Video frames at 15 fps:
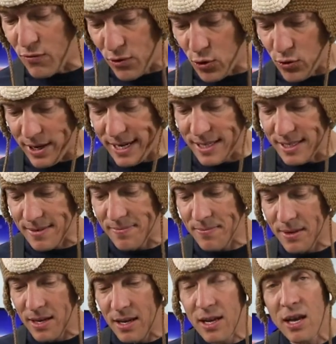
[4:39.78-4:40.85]
few things.
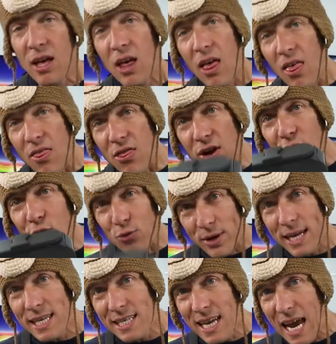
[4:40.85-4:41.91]
The
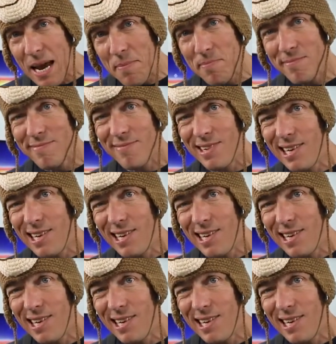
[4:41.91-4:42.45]
green tape